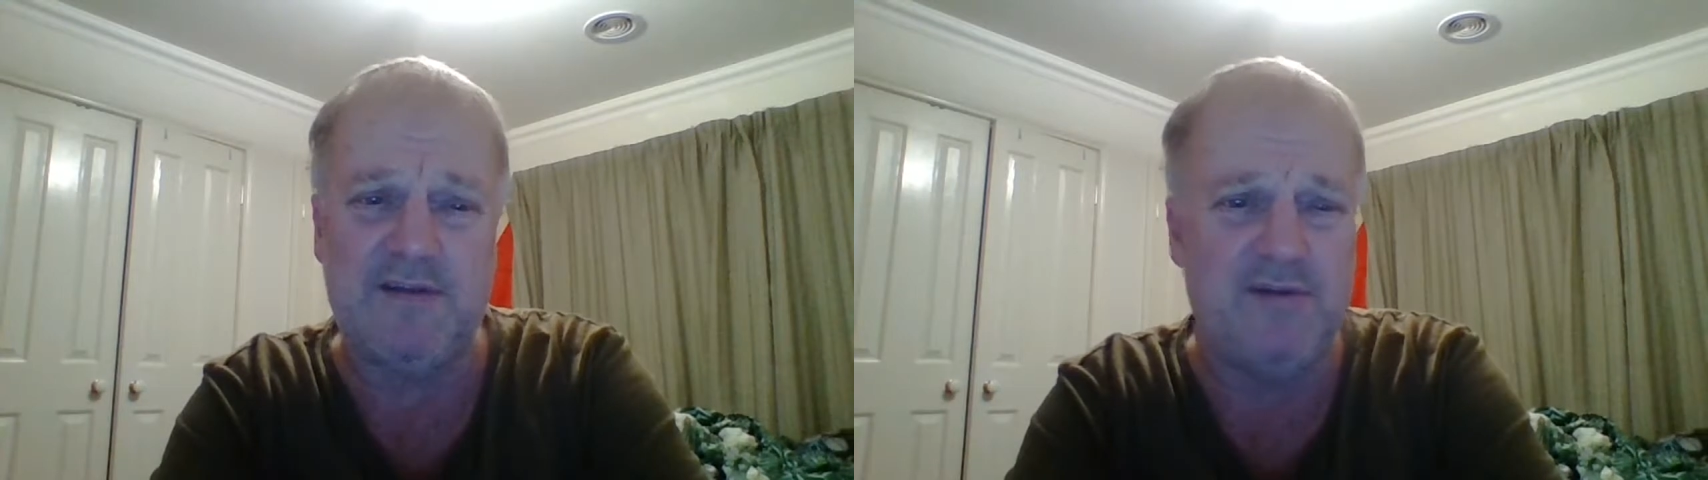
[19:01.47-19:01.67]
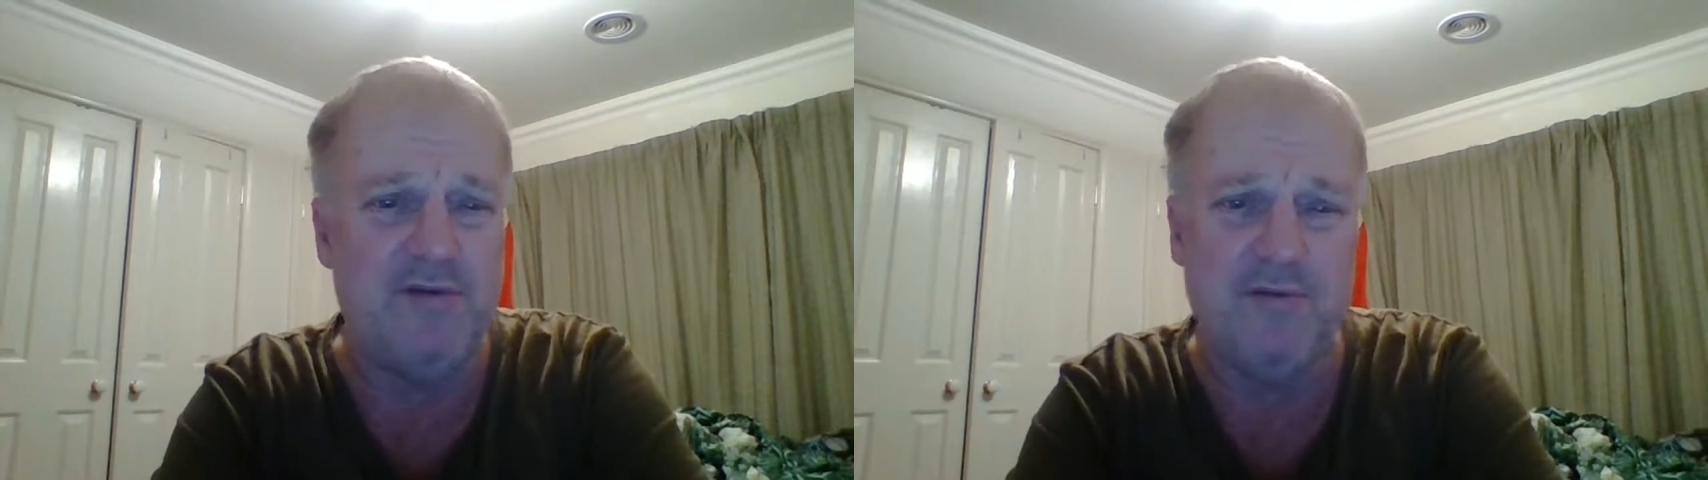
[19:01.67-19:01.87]

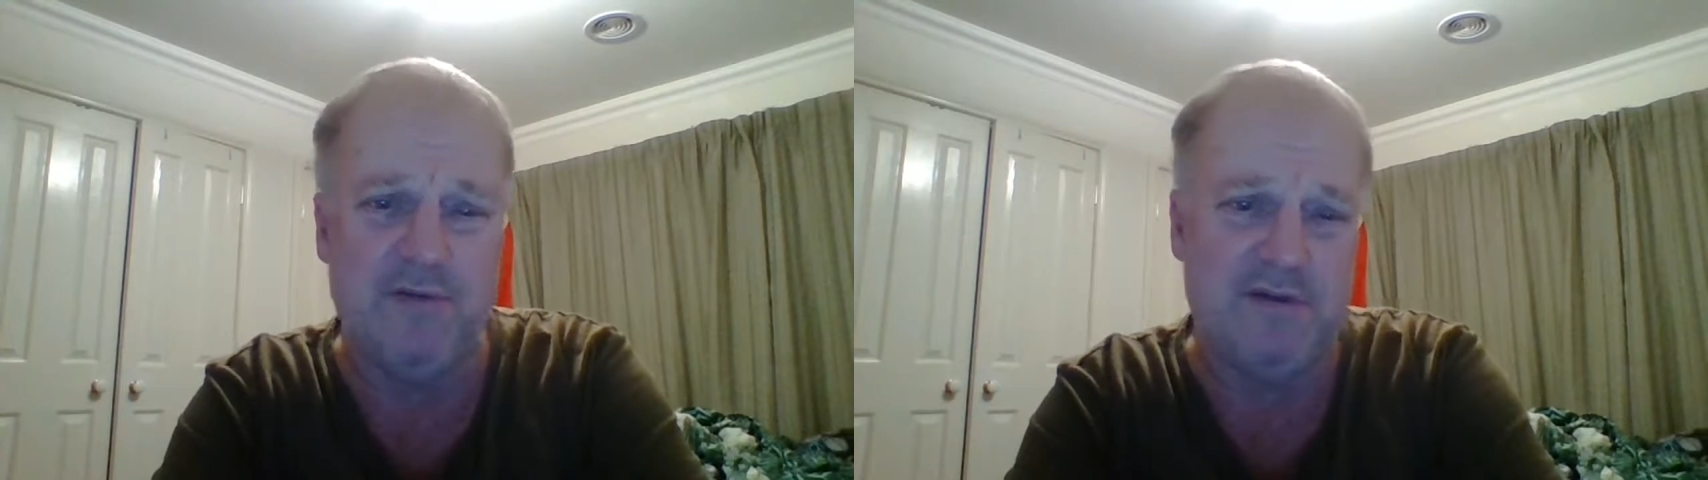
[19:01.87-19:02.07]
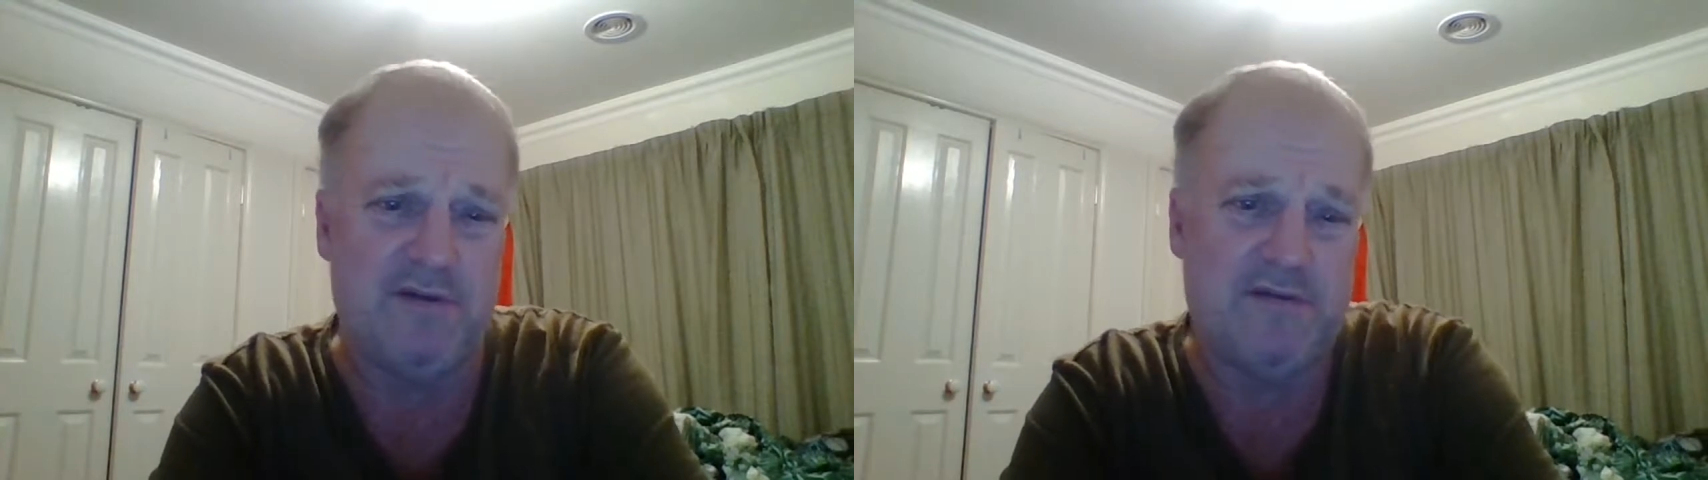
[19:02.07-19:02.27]
do
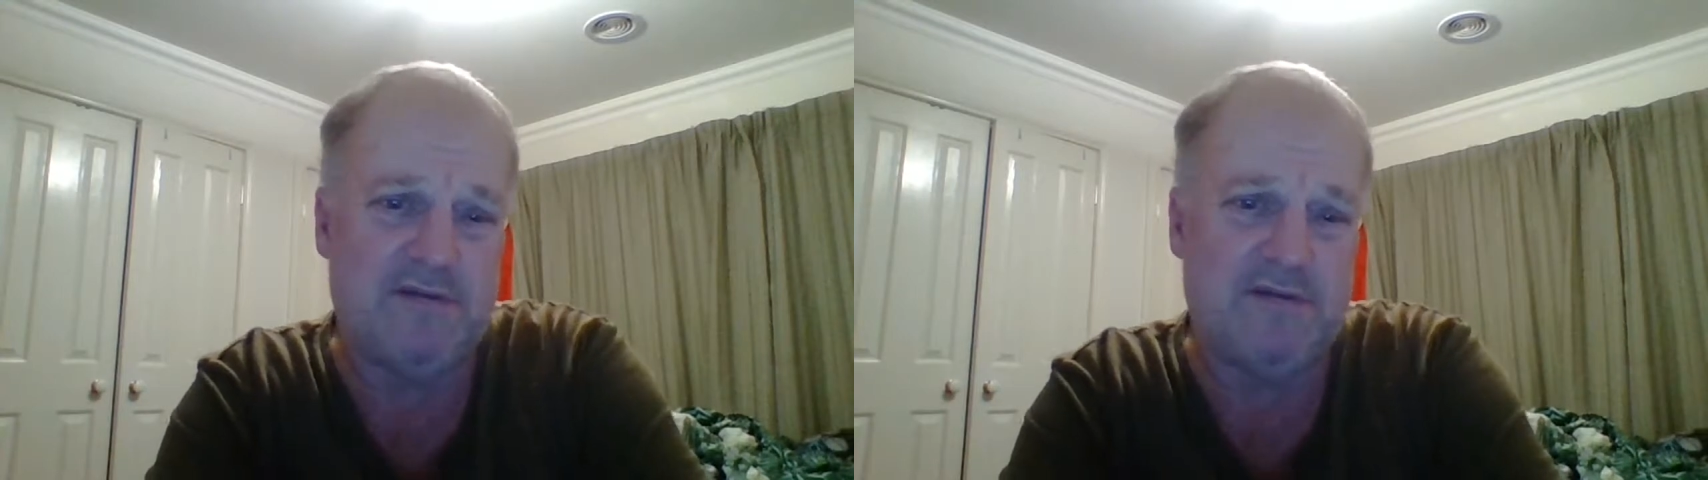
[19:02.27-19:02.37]
with,